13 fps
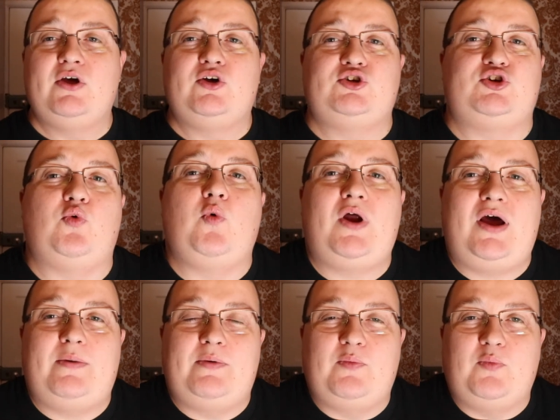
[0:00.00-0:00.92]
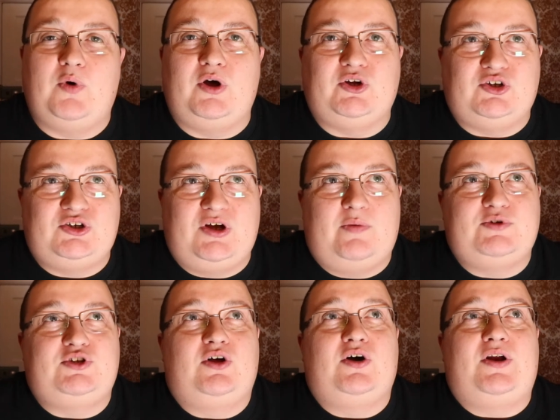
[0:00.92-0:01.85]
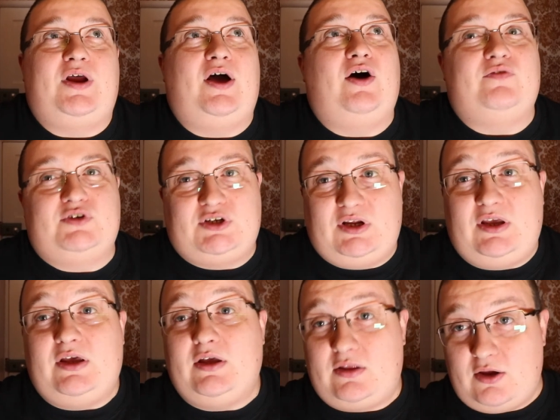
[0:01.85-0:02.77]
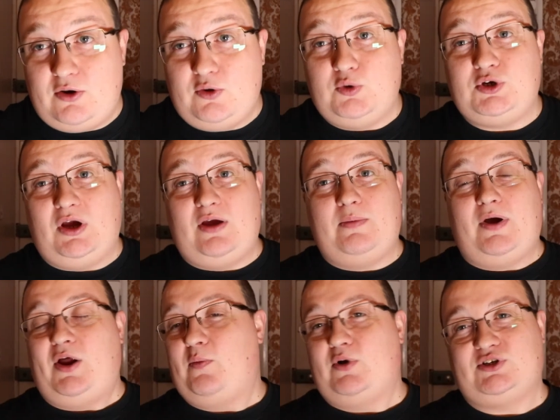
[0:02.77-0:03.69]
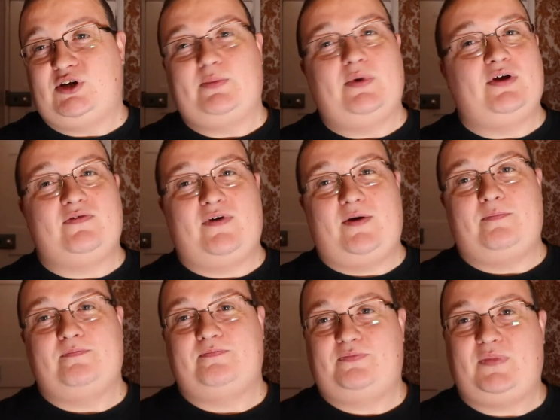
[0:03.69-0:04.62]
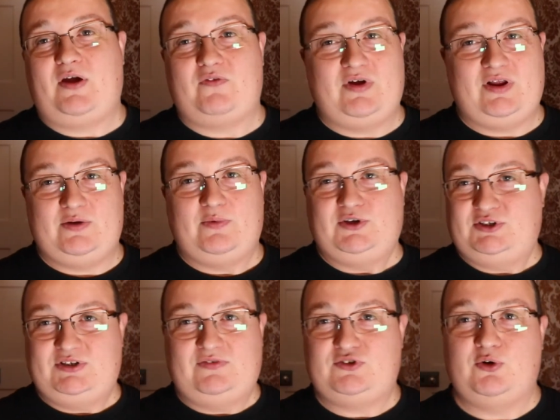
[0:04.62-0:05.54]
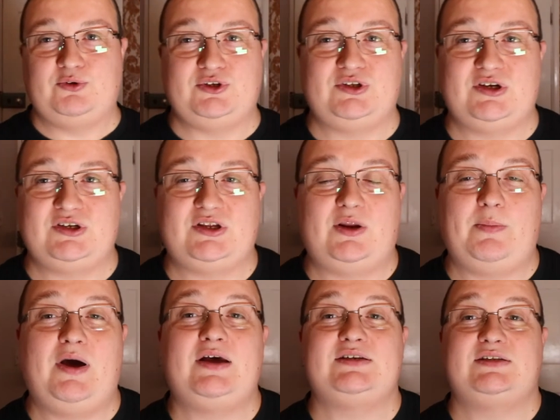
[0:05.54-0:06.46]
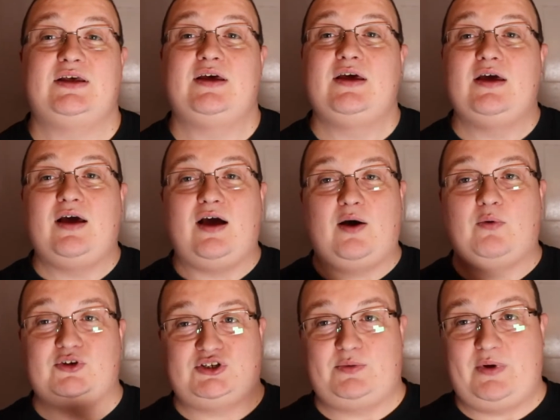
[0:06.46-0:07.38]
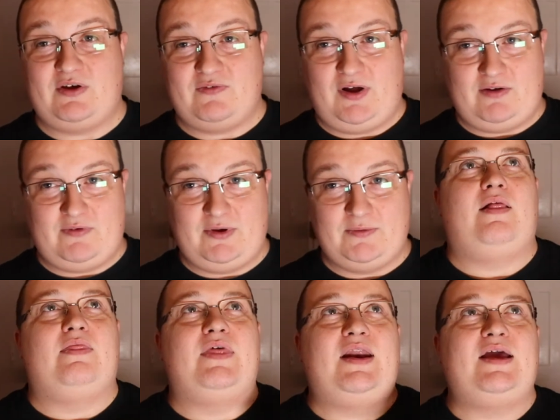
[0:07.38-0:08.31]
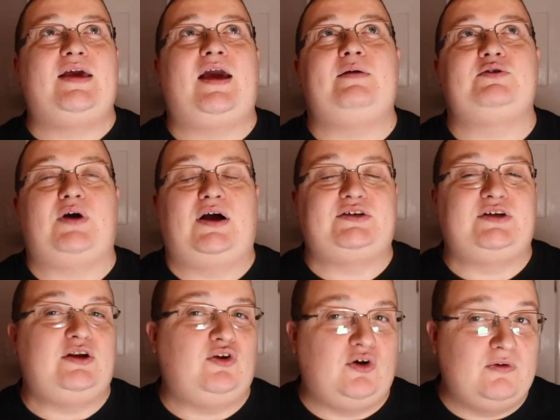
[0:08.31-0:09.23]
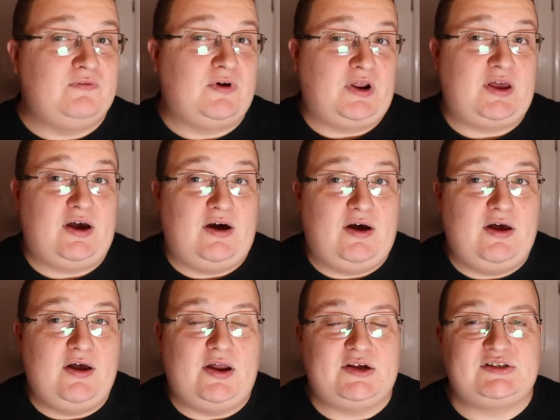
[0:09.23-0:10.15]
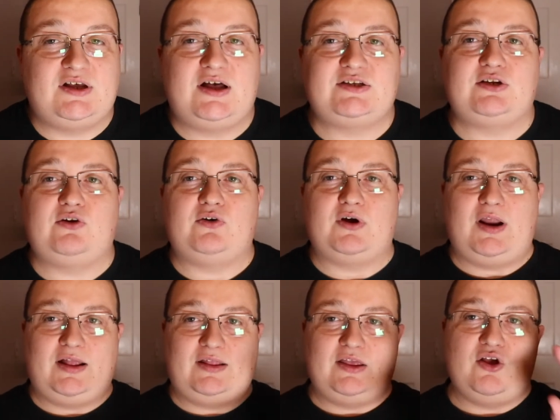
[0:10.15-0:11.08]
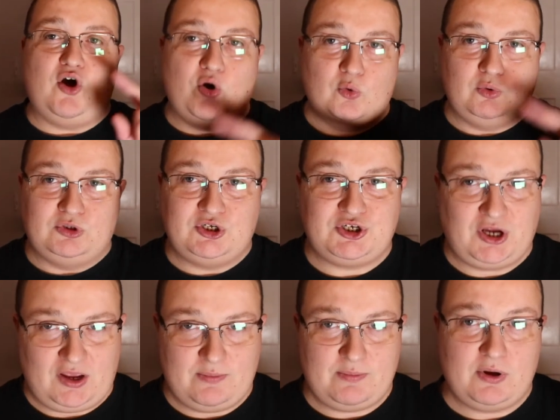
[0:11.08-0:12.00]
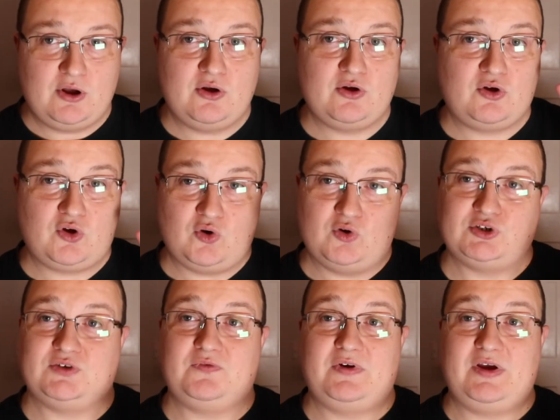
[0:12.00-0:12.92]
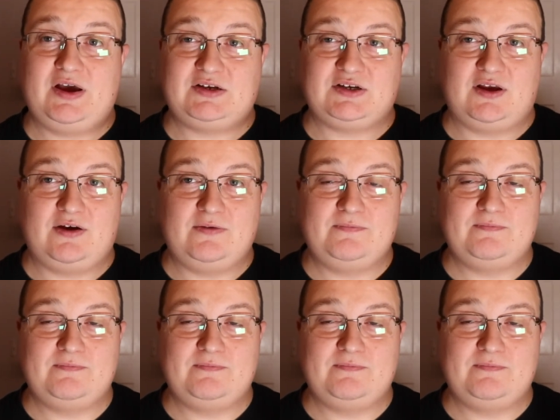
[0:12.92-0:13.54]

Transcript: So what happened was, I was looking at obviously the new shape and I wasn't a big fan. I really wasn't. I've told you this in the past, I wasn't a big fan of it. Then it came to actually looking for a car and I started looking at the old shape Corsa VXR,